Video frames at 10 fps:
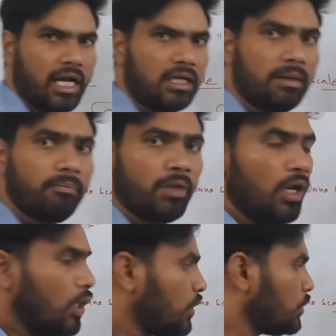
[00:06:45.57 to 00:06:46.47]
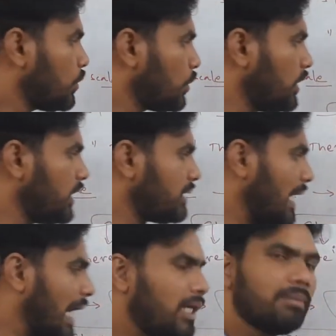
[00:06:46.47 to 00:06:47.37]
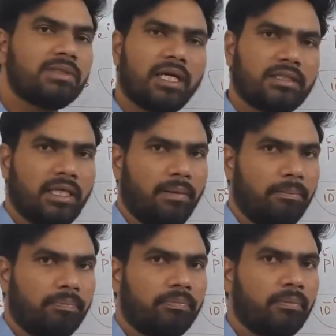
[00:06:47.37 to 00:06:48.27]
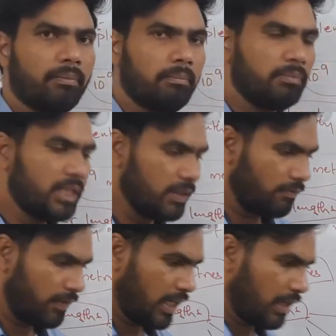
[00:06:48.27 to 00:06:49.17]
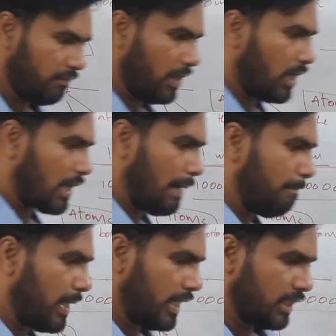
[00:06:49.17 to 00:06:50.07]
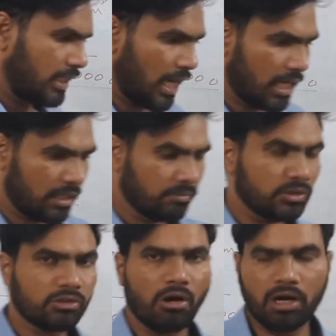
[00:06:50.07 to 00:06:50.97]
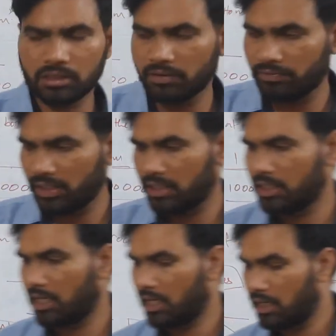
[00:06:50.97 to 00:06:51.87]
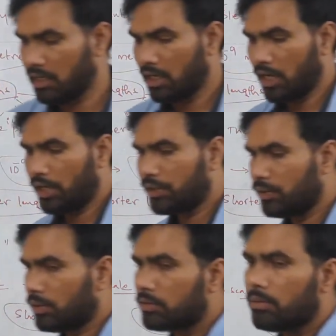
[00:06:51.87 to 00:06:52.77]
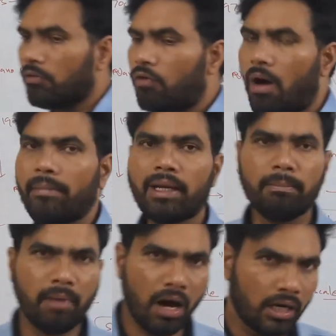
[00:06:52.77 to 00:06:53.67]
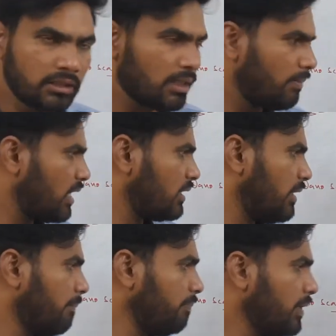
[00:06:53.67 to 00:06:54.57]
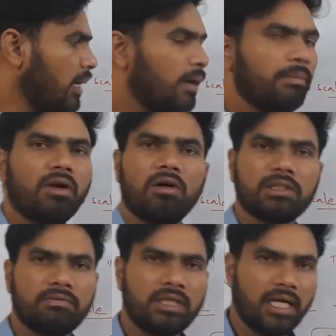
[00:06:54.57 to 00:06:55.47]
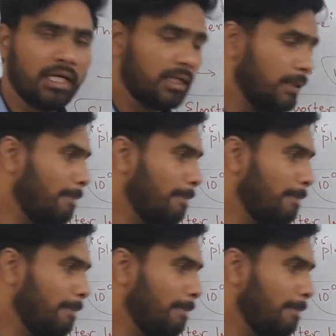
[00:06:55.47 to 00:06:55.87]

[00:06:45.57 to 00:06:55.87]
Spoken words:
atom. So these atoms are same. The way we are combining the atoms, or the way they are forming bonds among them, because of that